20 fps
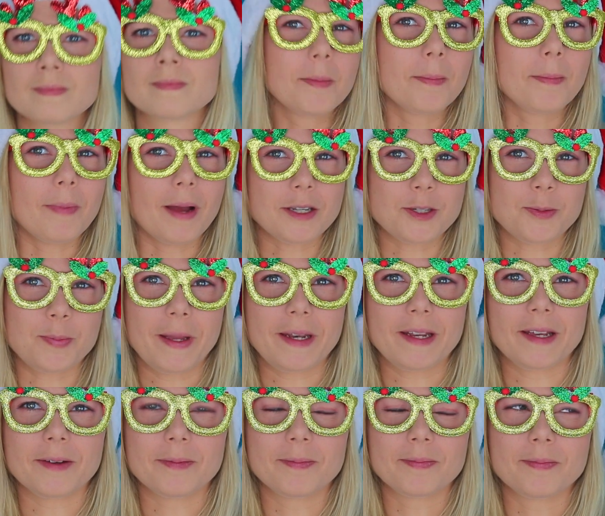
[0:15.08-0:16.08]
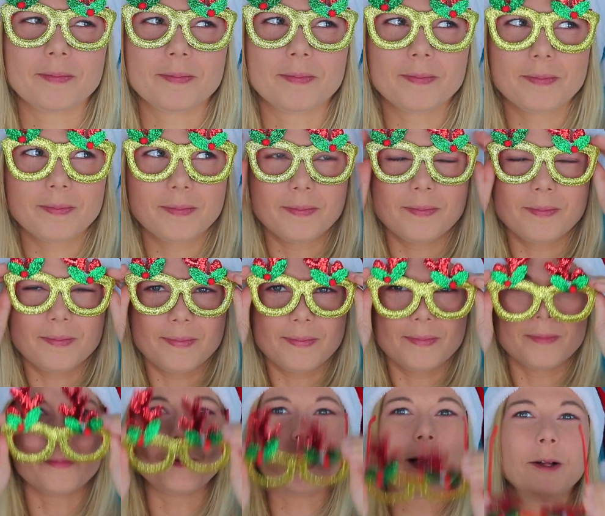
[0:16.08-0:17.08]
Much better.
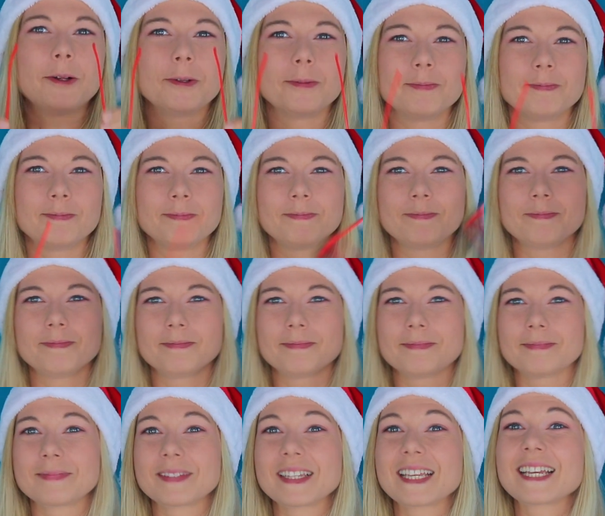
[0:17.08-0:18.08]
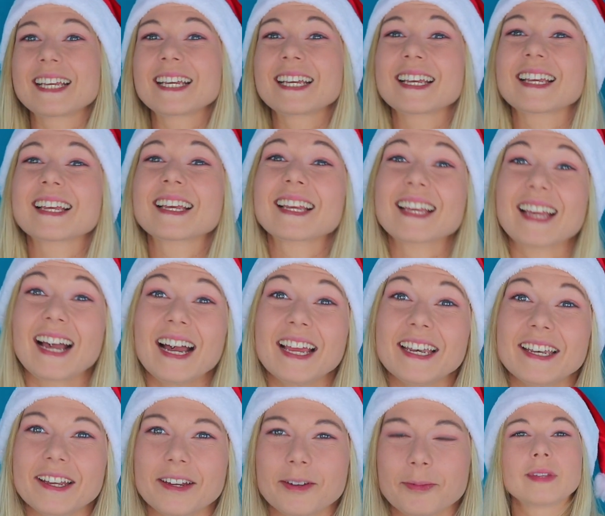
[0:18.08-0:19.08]
Well,
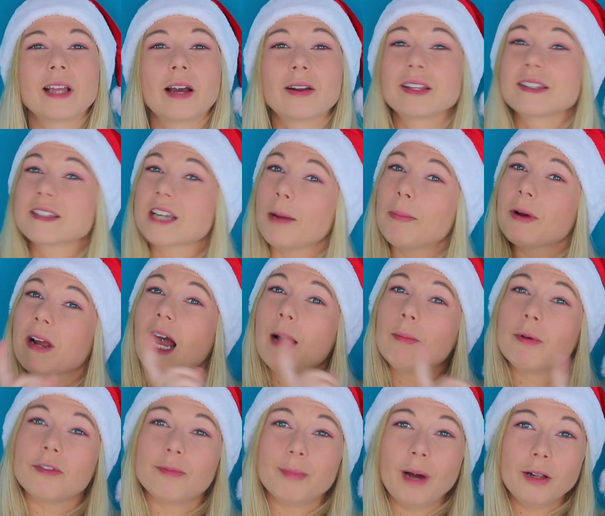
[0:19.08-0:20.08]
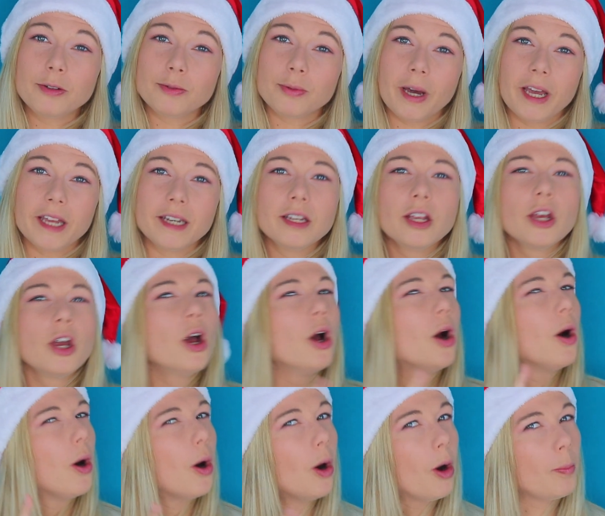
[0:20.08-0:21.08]
kinda. Now let's grab a cup of mulled wine
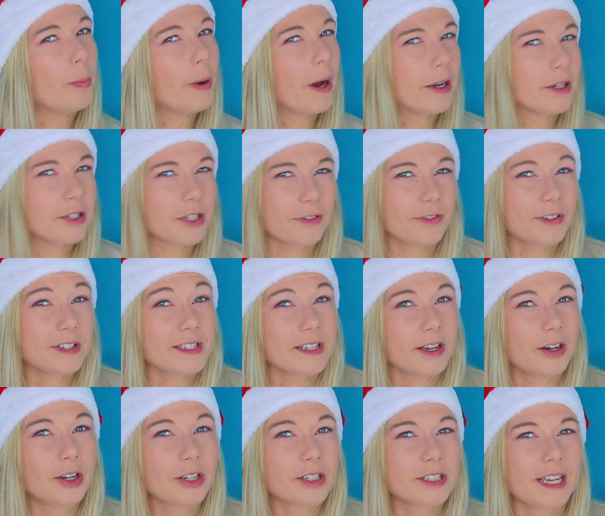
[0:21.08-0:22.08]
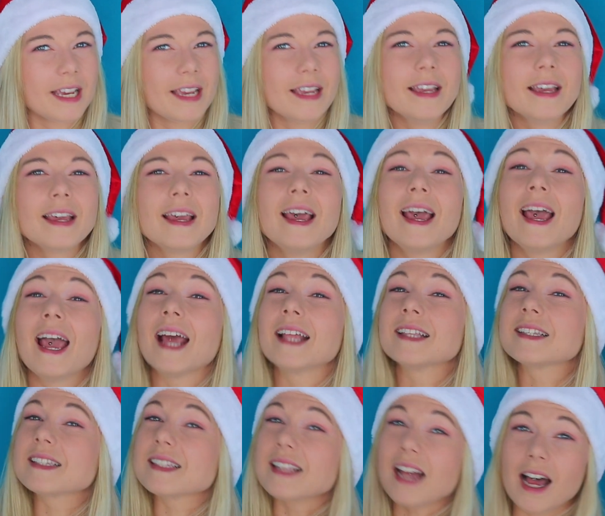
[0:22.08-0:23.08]
or punch if it's a hot day and
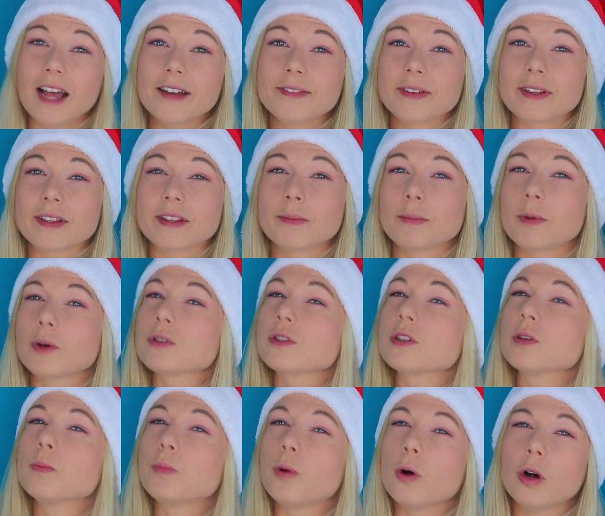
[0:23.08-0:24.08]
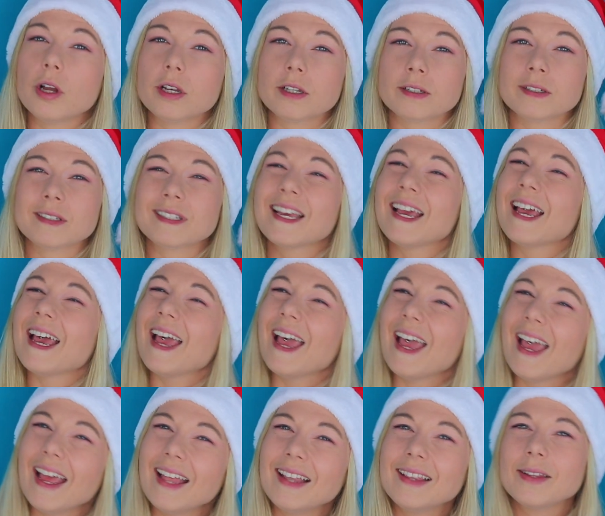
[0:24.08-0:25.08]
start with the most important
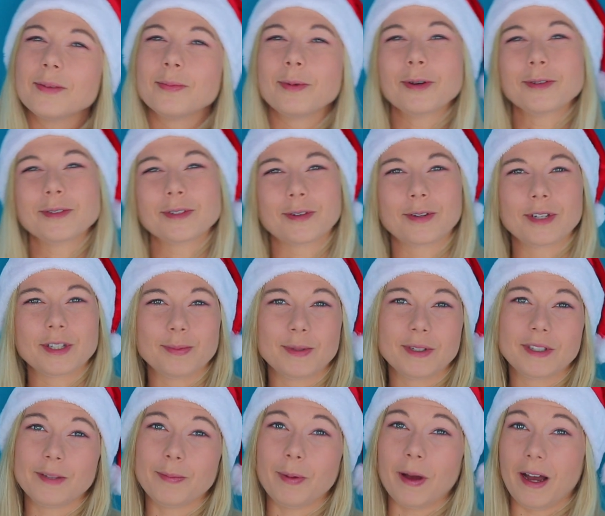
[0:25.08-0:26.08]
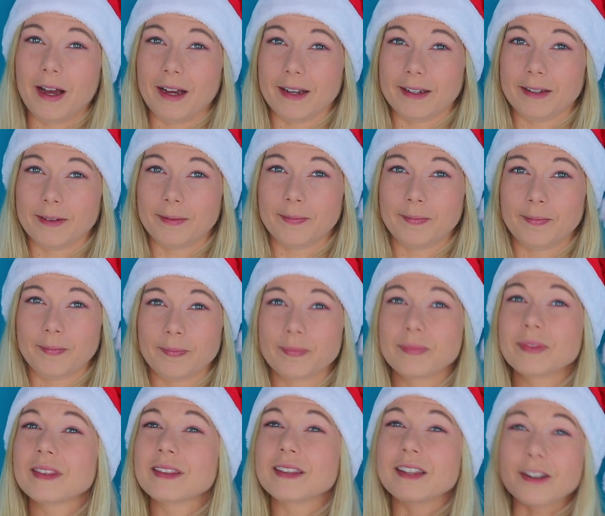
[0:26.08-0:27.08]
and the most Christmassy part.
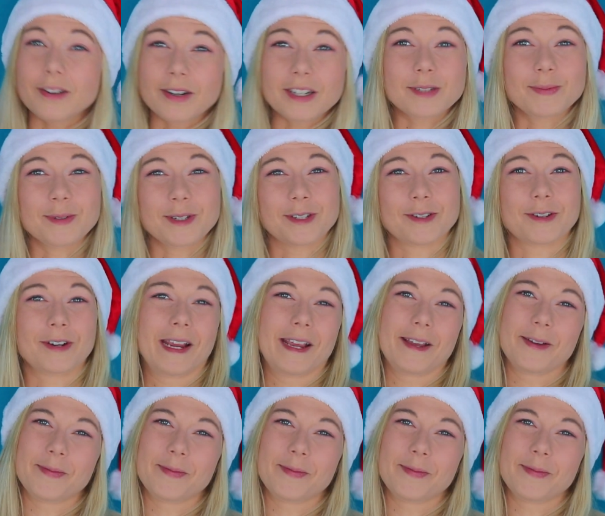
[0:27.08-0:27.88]
The Christmas tree.